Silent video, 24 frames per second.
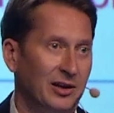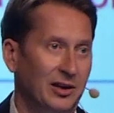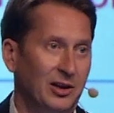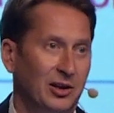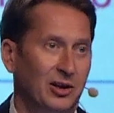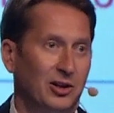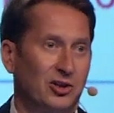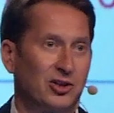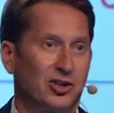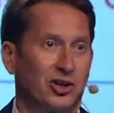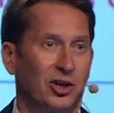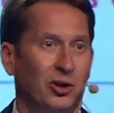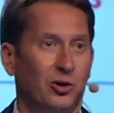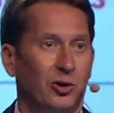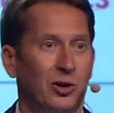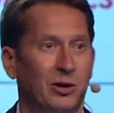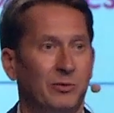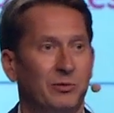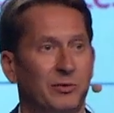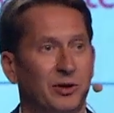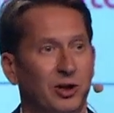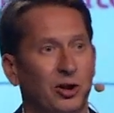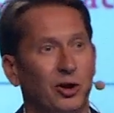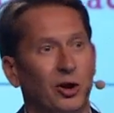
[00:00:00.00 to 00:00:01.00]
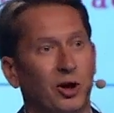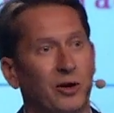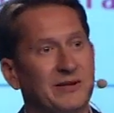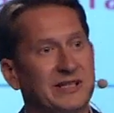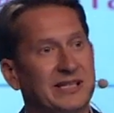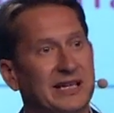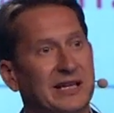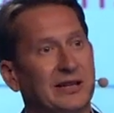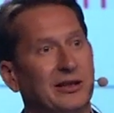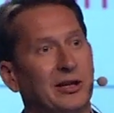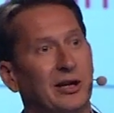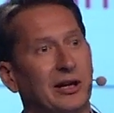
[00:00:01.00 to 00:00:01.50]
So, you know,
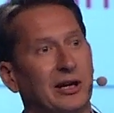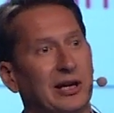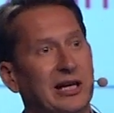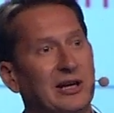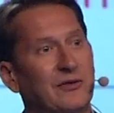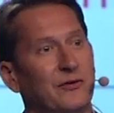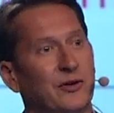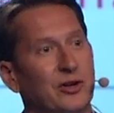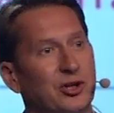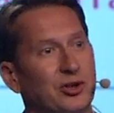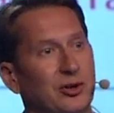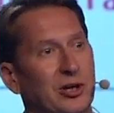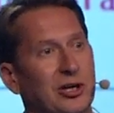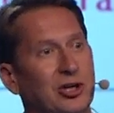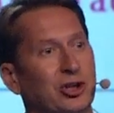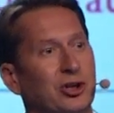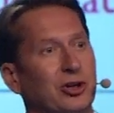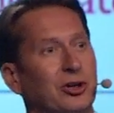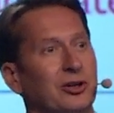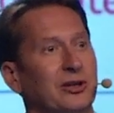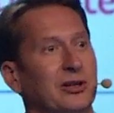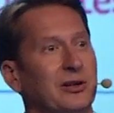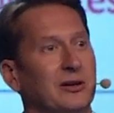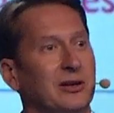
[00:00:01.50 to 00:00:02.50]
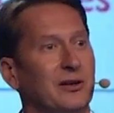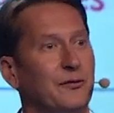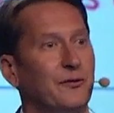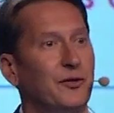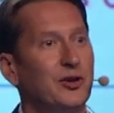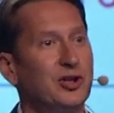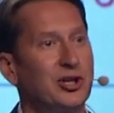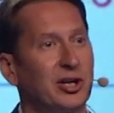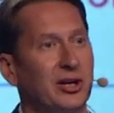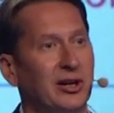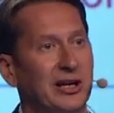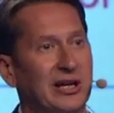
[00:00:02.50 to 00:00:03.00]
obviously the infrastructure, the
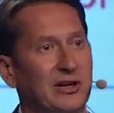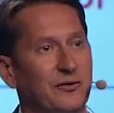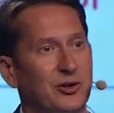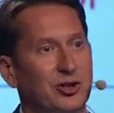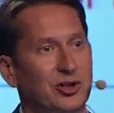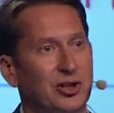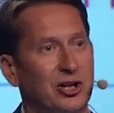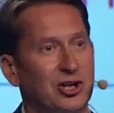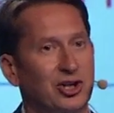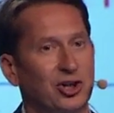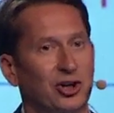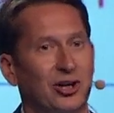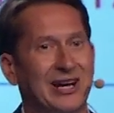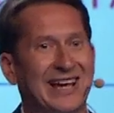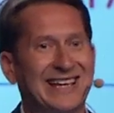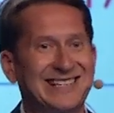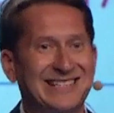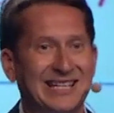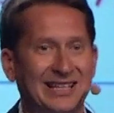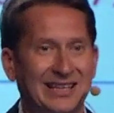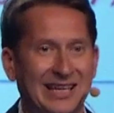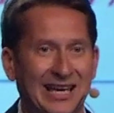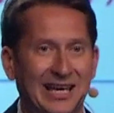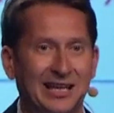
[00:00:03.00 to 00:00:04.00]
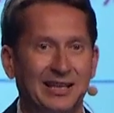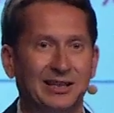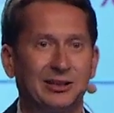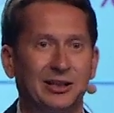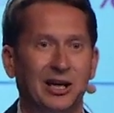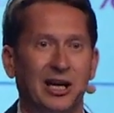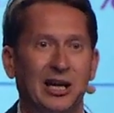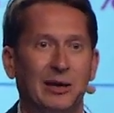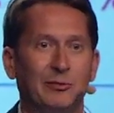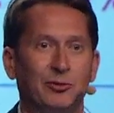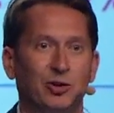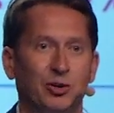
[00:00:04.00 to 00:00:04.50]
physical infrastructure hasn't had
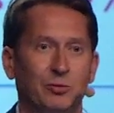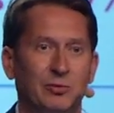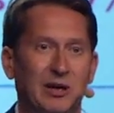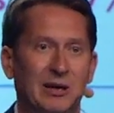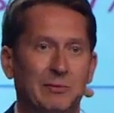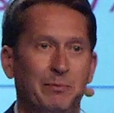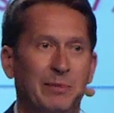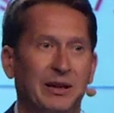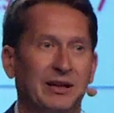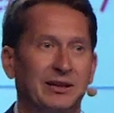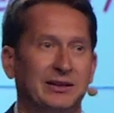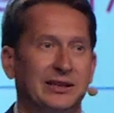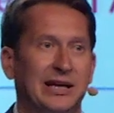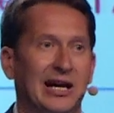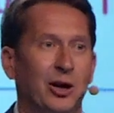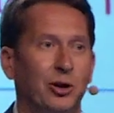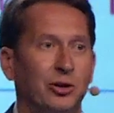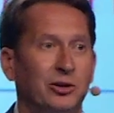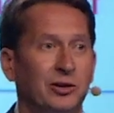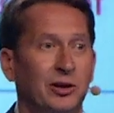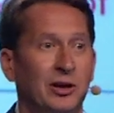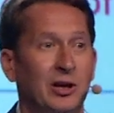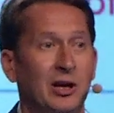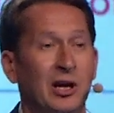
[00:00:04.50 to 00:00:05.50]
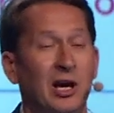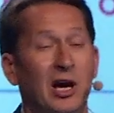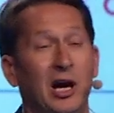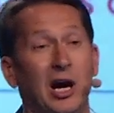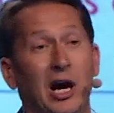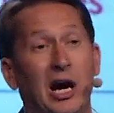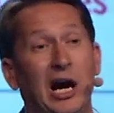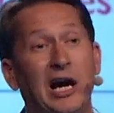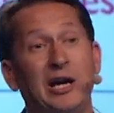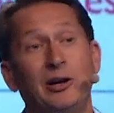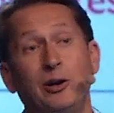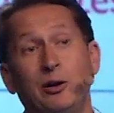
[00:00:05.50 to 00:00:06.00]
time to be built out.
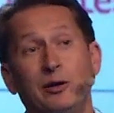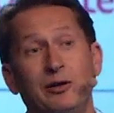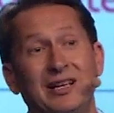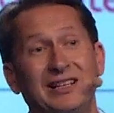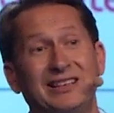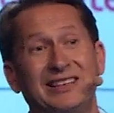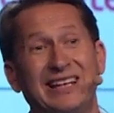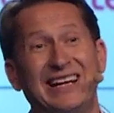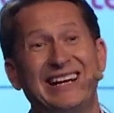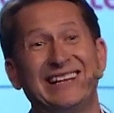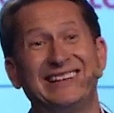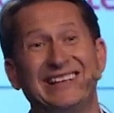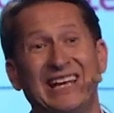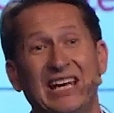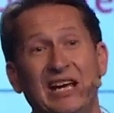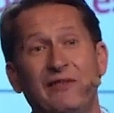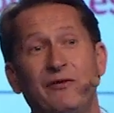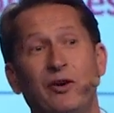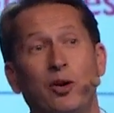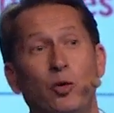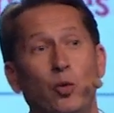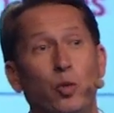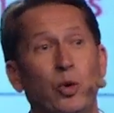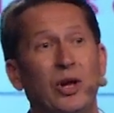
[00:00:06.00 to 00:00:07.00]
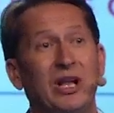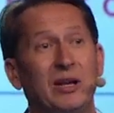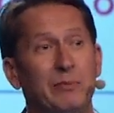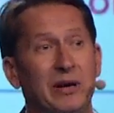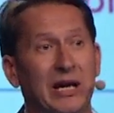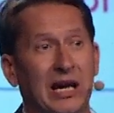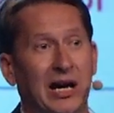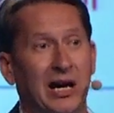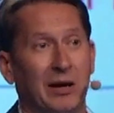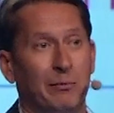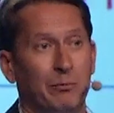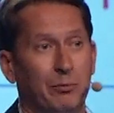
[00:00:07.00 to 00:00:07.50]
I don't think that it ever will
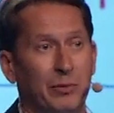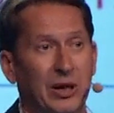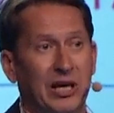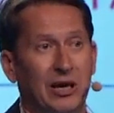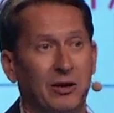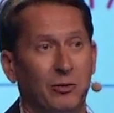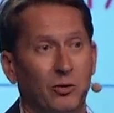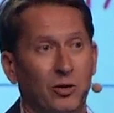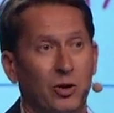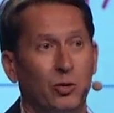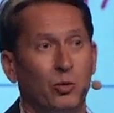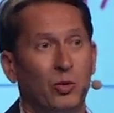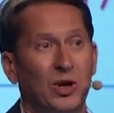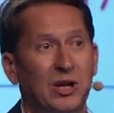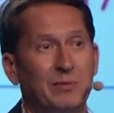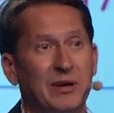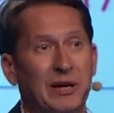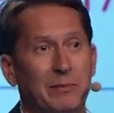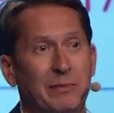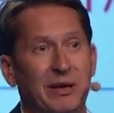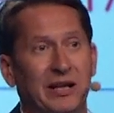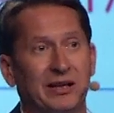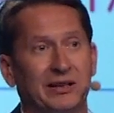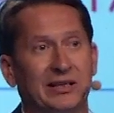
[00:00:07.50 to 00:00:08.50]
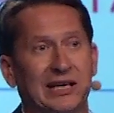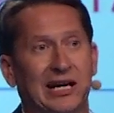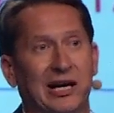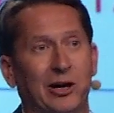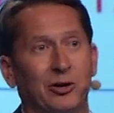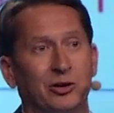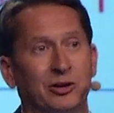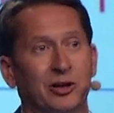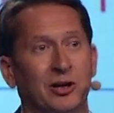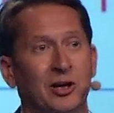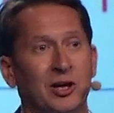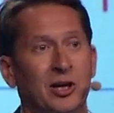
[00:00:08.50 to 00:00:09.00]
be built
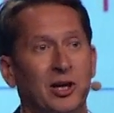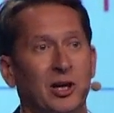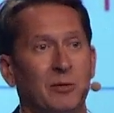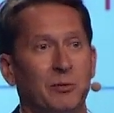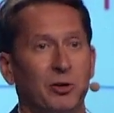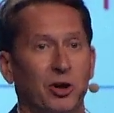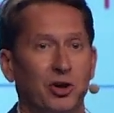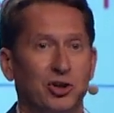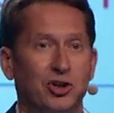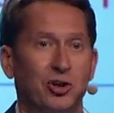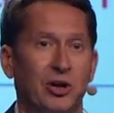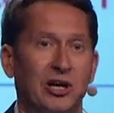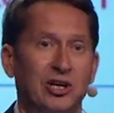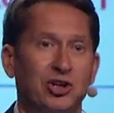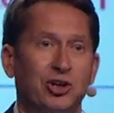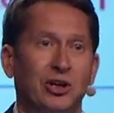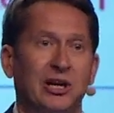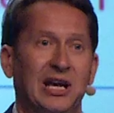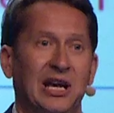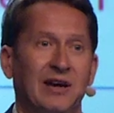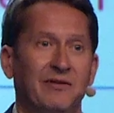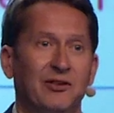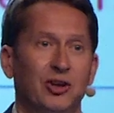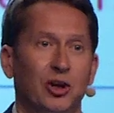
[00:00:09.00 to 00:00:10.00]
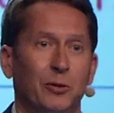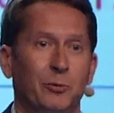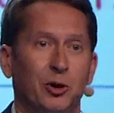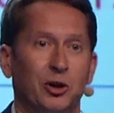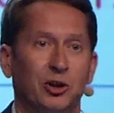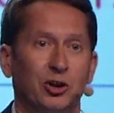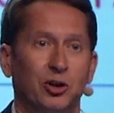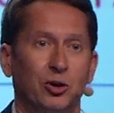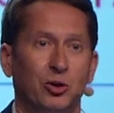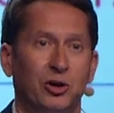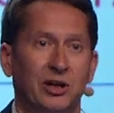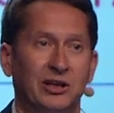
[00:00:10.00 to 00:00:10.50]
out, because you actually have the
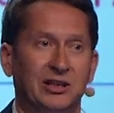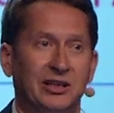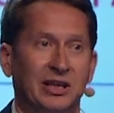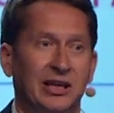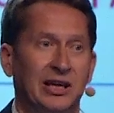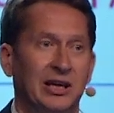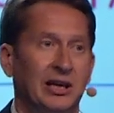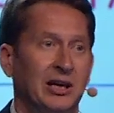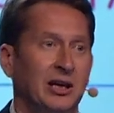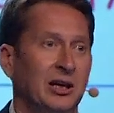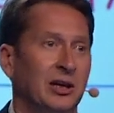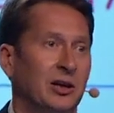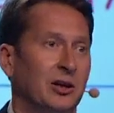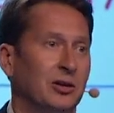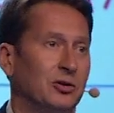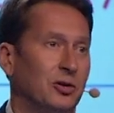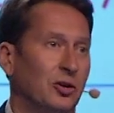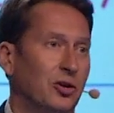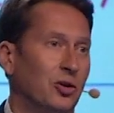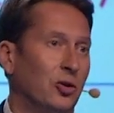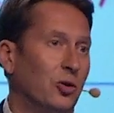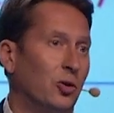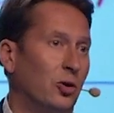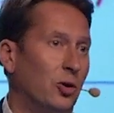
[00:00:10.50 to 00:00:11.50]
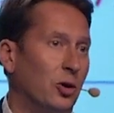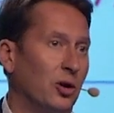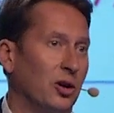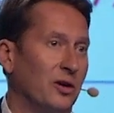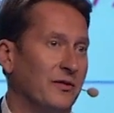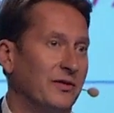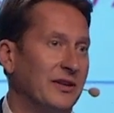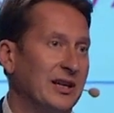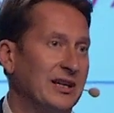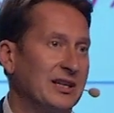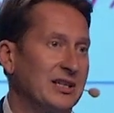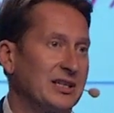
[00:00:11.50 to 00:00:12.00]
opportunity to do all
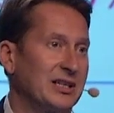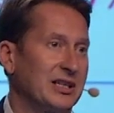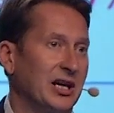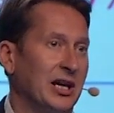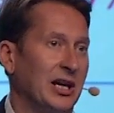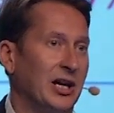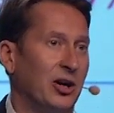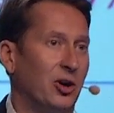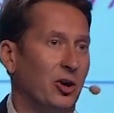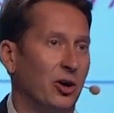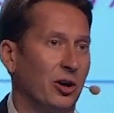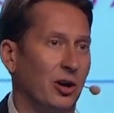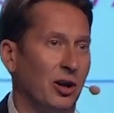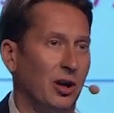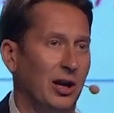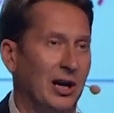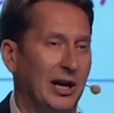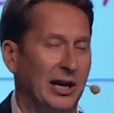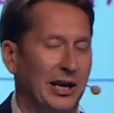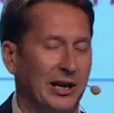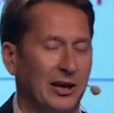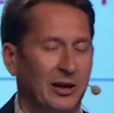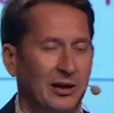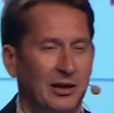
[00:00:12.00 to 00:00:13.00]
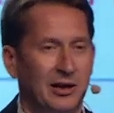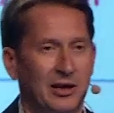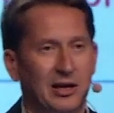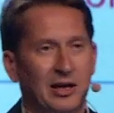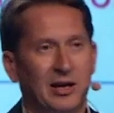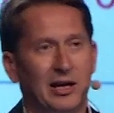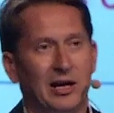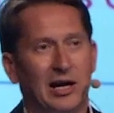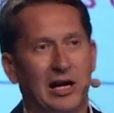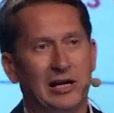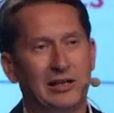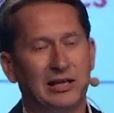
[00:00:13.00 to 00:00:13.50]
of this online.
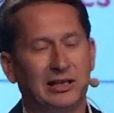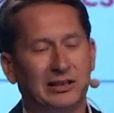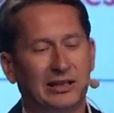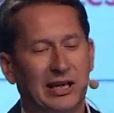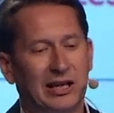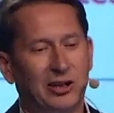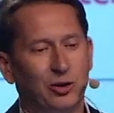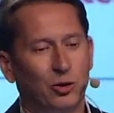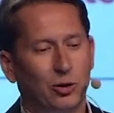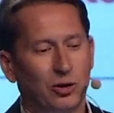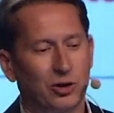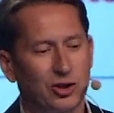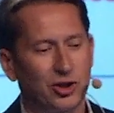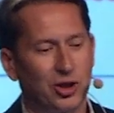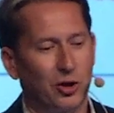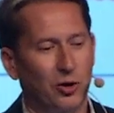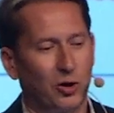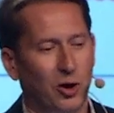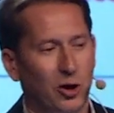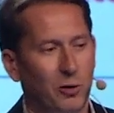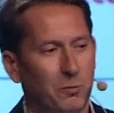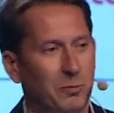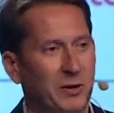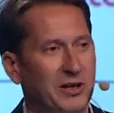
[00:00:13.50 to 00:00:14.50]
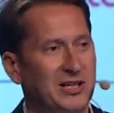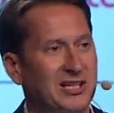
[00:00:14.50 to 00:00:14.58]
I think that it also opens